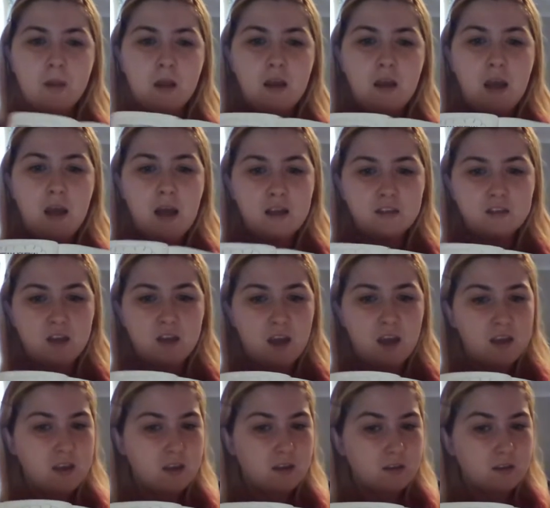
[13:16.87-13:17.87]
last
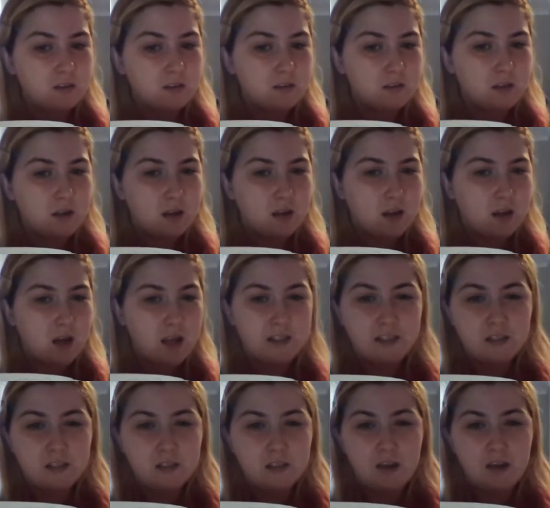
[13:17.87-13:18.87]
night I
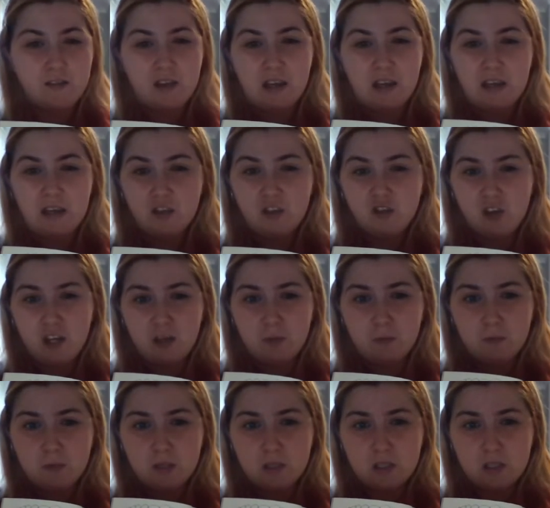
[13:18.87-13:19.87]
didn't have any
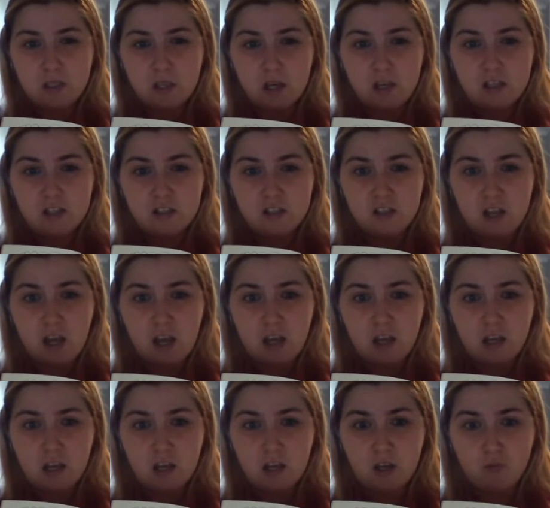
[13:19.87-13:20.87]
dreams that
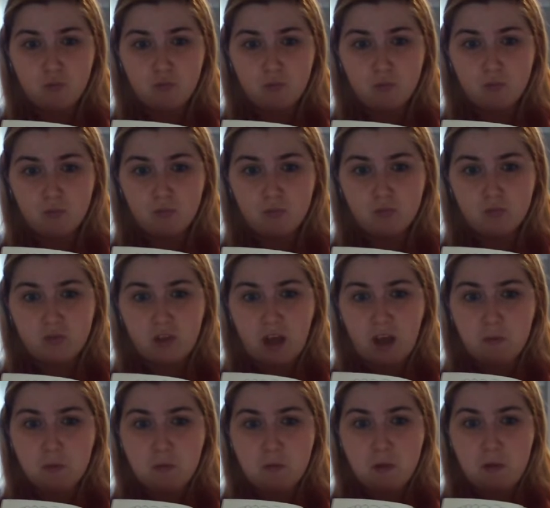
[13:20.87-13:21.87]

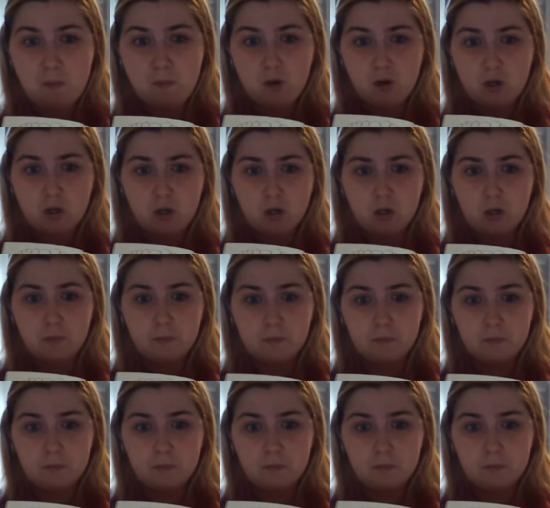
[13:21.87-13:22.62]
I remember,